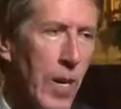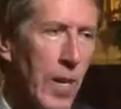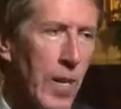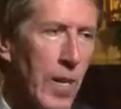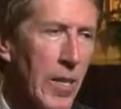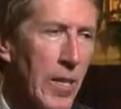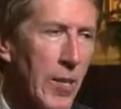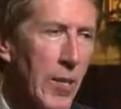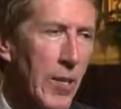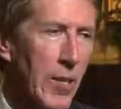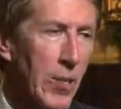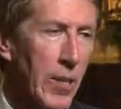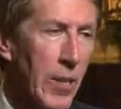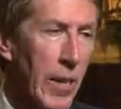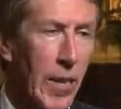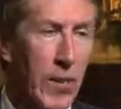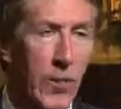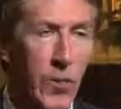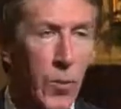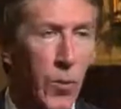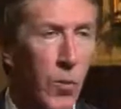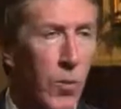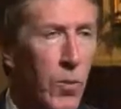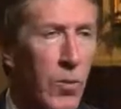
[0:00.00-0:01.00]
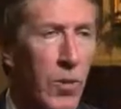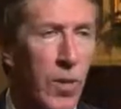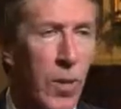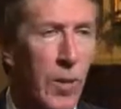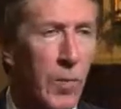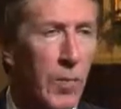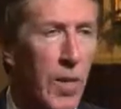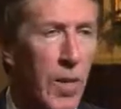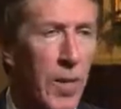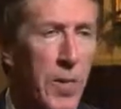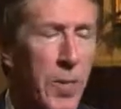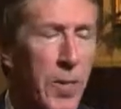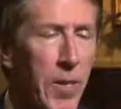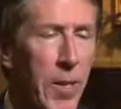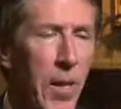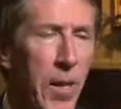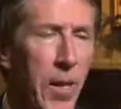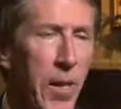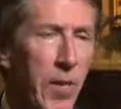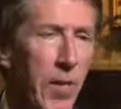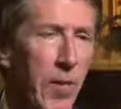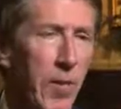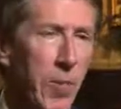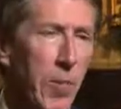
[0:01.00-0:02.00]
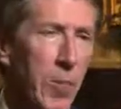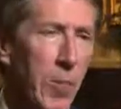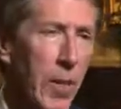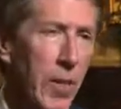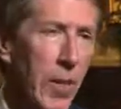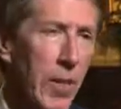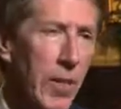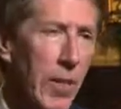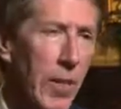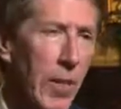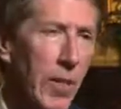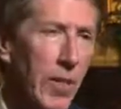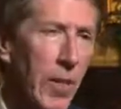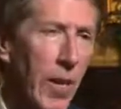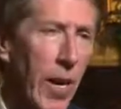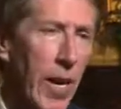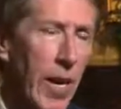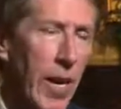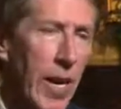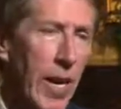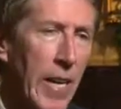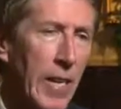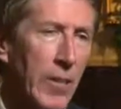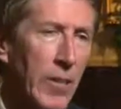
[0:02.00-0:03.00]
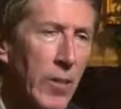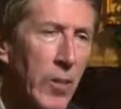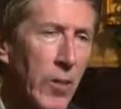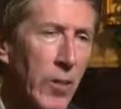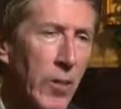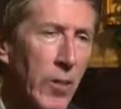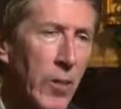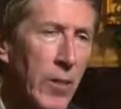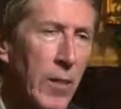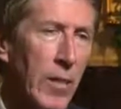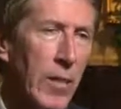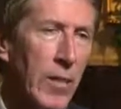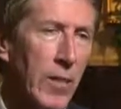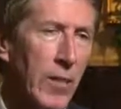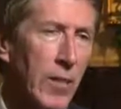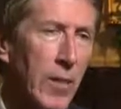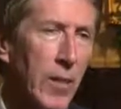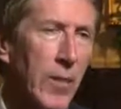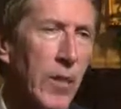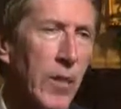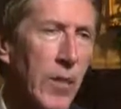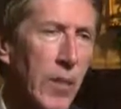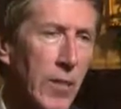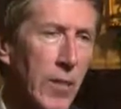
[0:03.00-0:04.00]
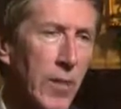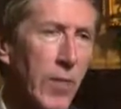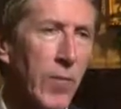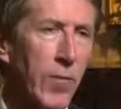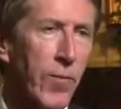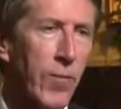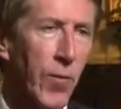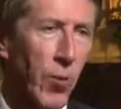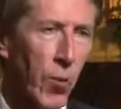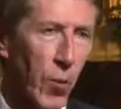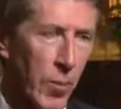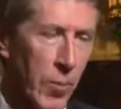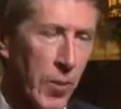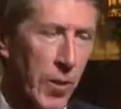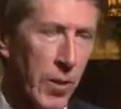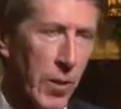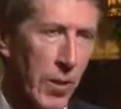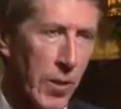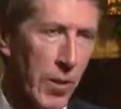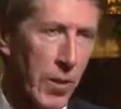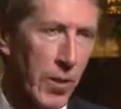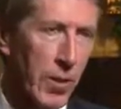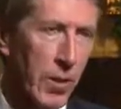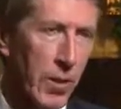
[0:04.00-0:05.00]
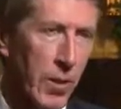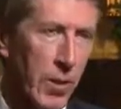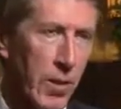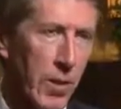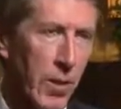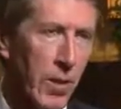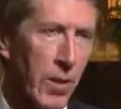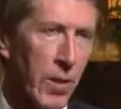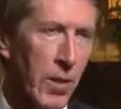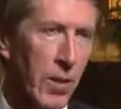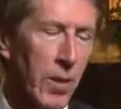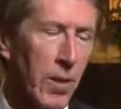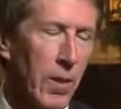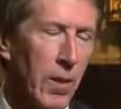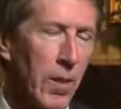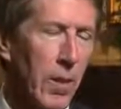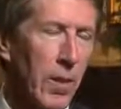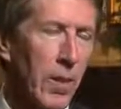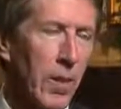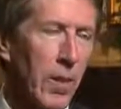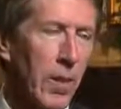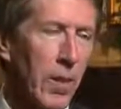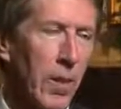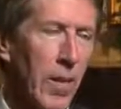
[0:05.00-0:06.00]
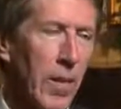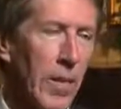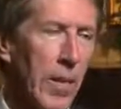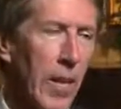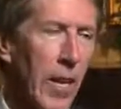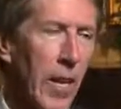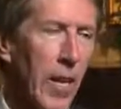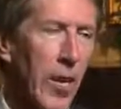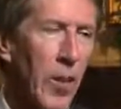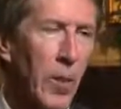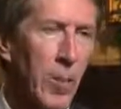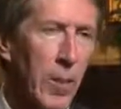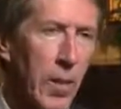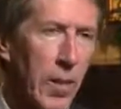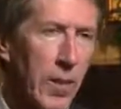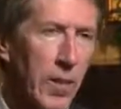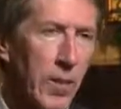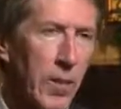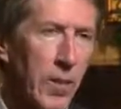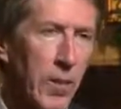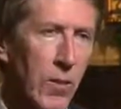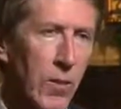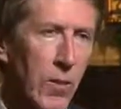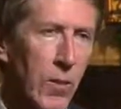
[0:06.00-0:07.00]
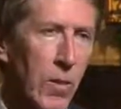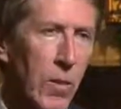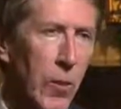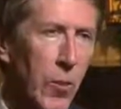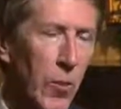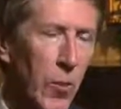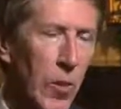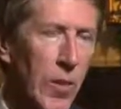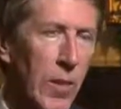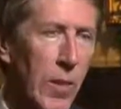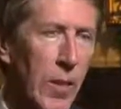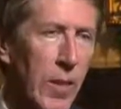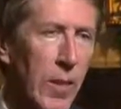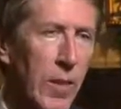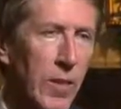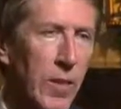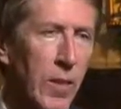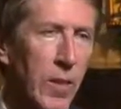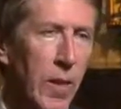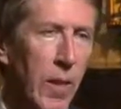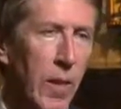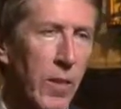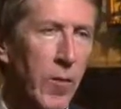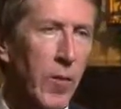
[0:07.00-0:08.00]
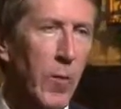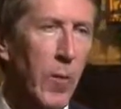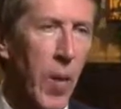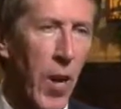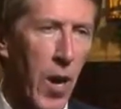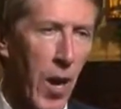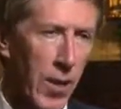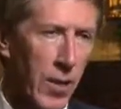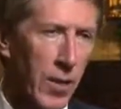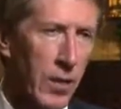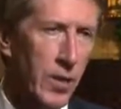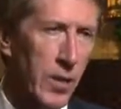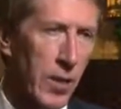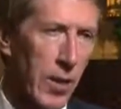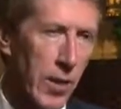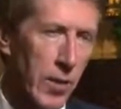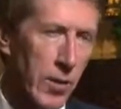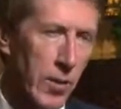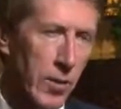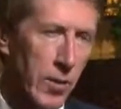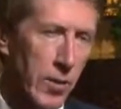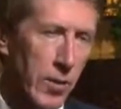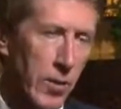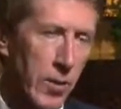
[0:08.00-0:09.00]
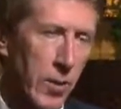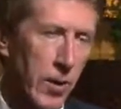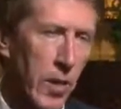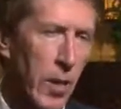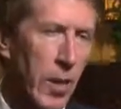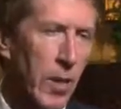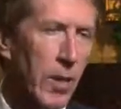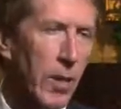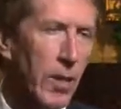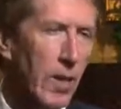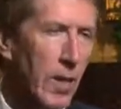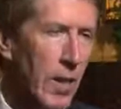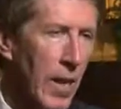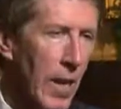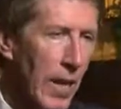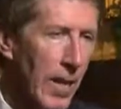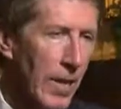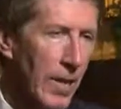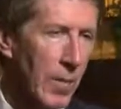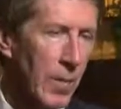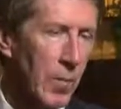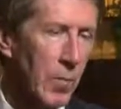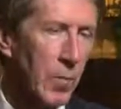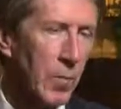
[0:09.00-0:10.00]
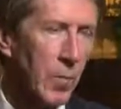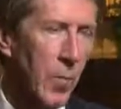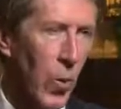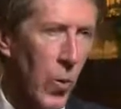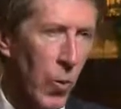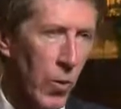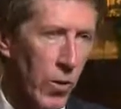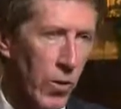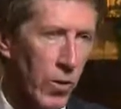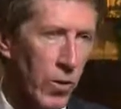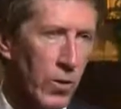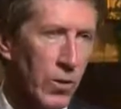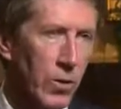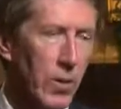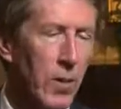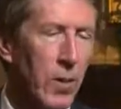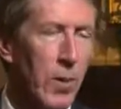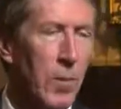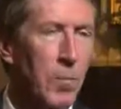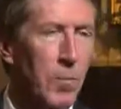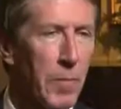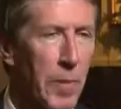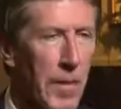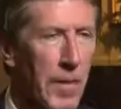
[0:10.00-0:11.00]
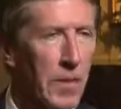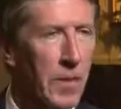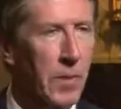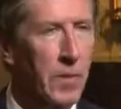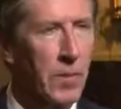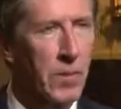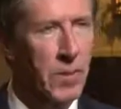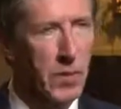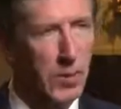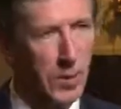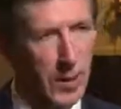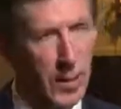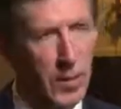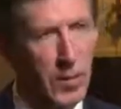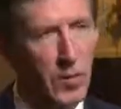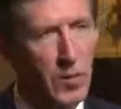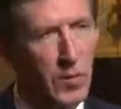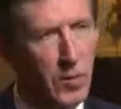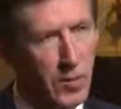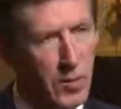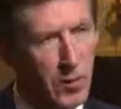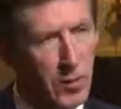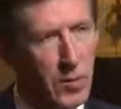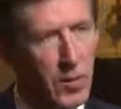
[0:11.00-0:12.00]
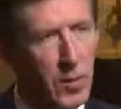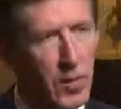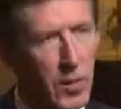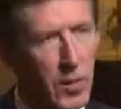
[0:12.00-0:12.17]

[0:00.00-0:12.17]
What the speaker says: It's guesswork on my behalf, but if I enter into this formula an element or ingredient of politics, a lot more makes sense.